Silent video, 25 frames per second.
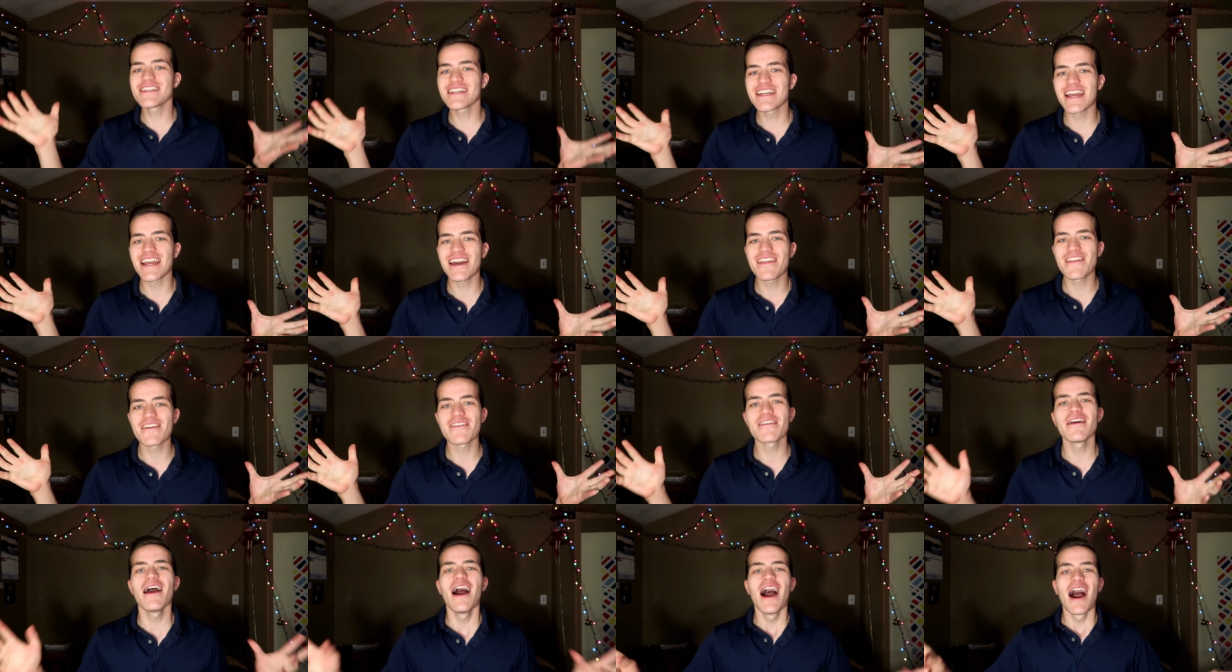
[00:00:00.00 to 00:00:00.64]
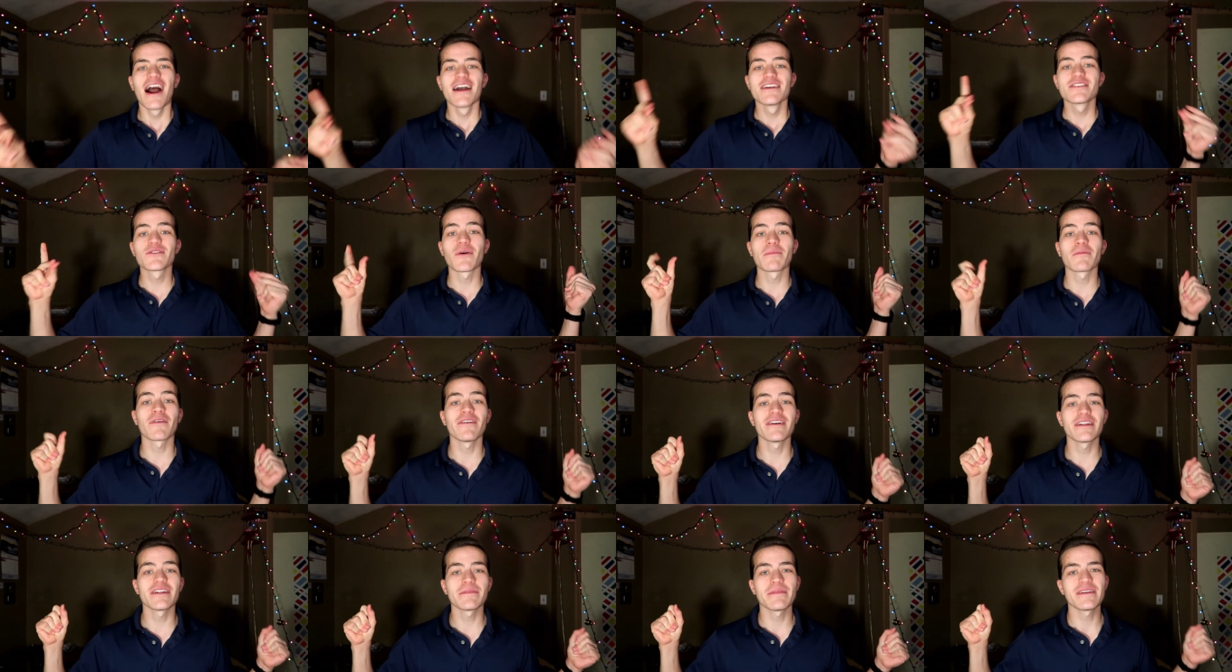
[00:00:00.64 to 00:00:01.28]
together. So I'm
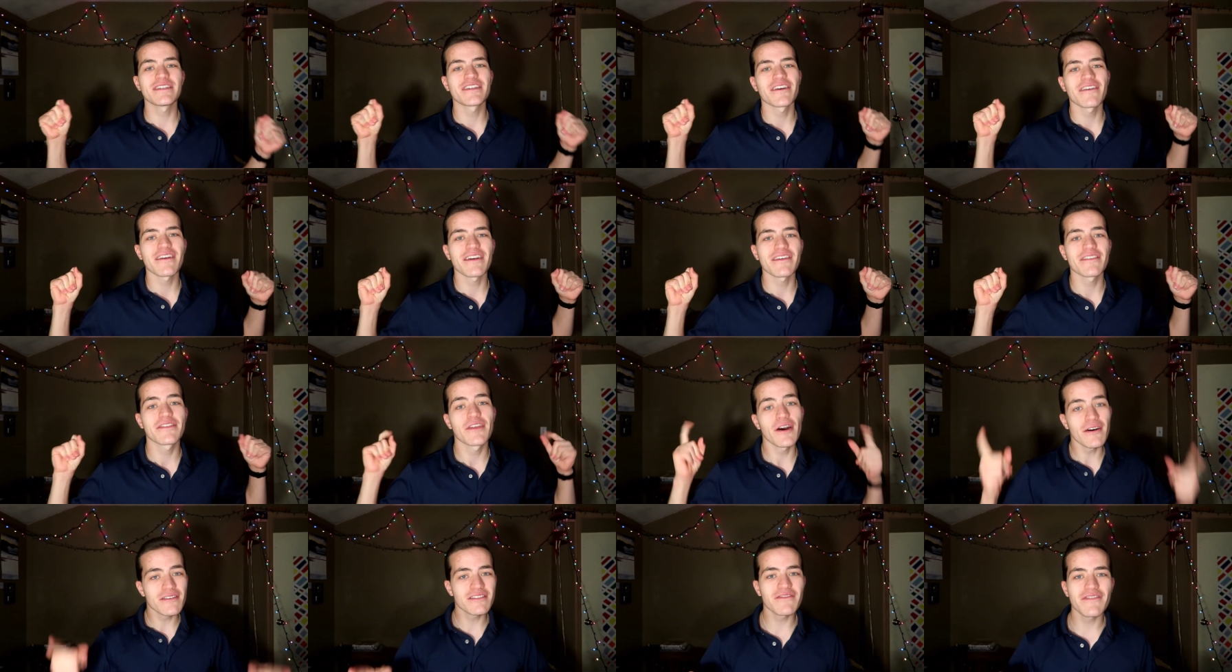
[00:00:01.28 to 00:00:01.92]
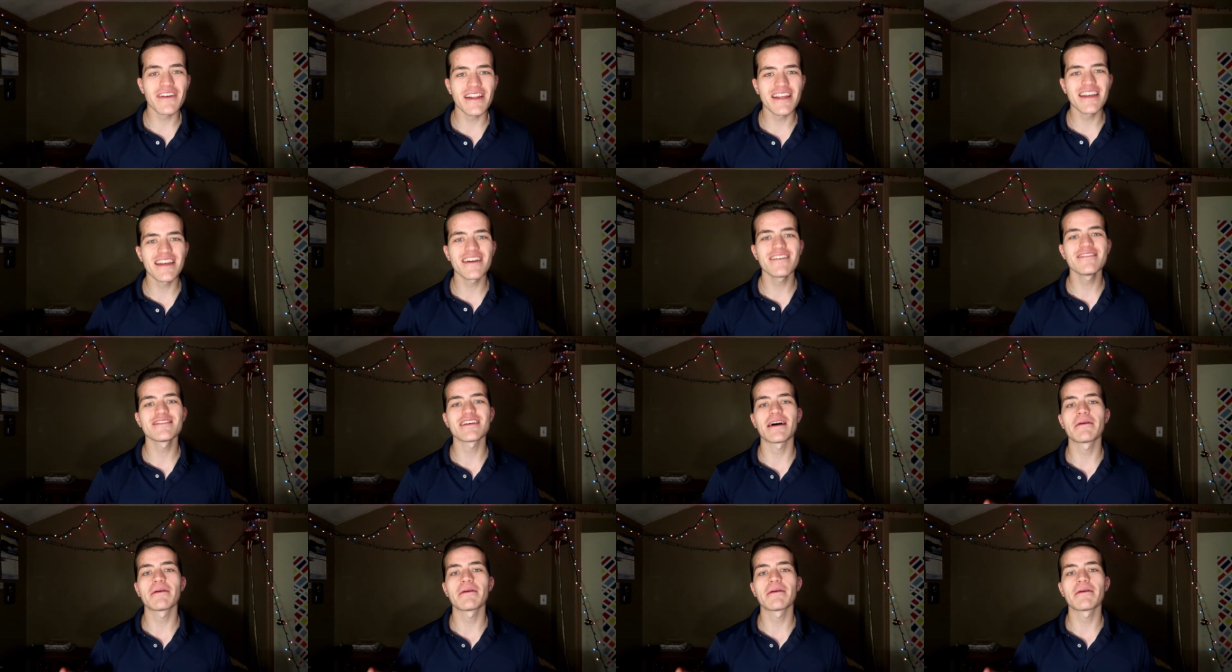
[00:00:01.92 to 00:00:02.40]
going to be sharing those videos.